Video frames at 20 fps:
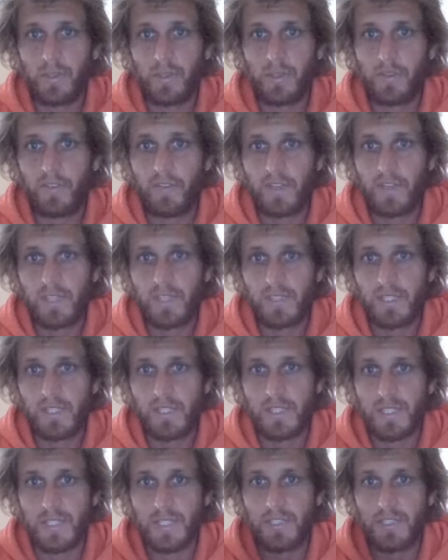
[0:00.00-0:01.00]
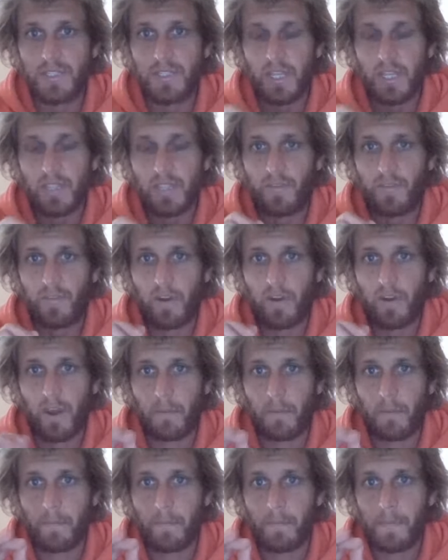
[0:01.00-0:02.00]
deficiencies just
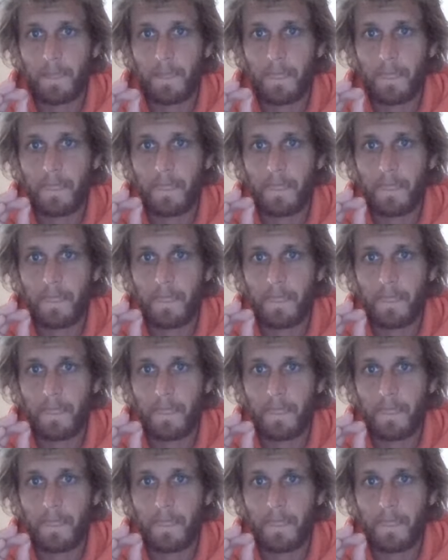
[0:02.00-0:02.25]
from